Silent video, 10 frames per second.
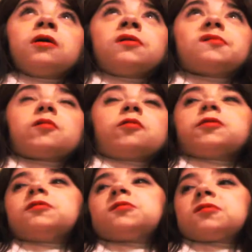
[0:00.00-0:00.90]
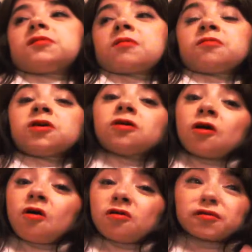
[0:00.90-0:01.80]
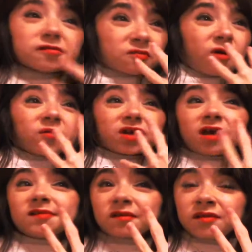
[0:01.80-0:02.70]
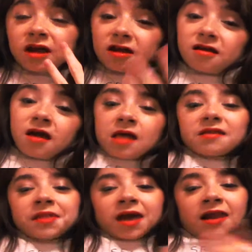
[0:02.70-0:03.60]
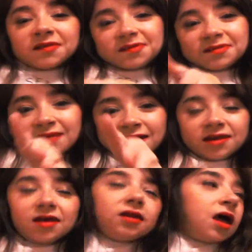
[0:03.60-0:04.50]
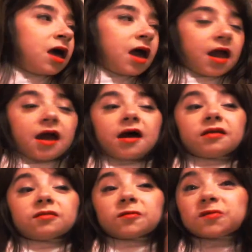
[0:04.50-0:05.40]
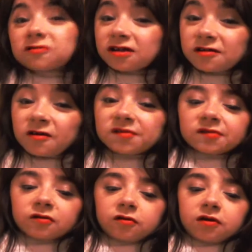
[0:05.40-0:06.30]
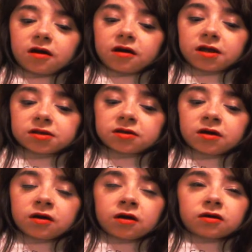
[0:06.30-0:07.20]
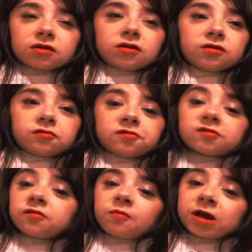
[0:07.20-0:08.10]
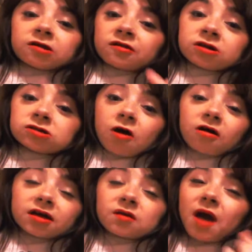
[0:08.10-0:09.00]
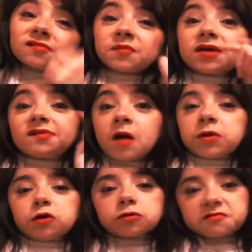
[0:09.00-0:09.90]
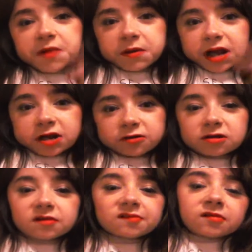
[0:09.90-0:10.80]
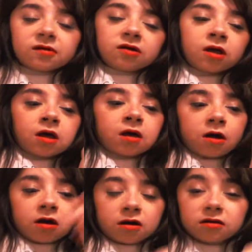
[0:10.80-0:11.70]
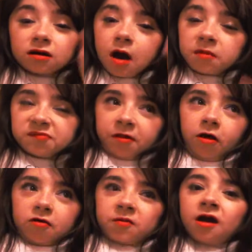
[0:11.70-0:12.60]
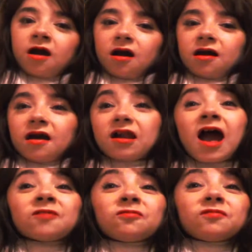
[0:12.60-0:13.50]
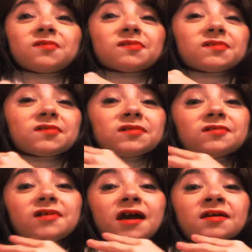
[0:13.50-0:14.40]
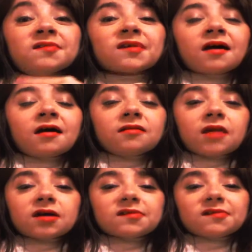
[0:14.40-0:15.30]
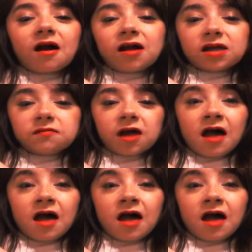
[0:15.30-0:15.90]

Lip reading: So you should definitely go. There's some OVAs on there that they kind of slide in, and those are great also, and you should marathon it all and get back to me and tell me who your favorite character is in the comments below. And I will see you guys next time.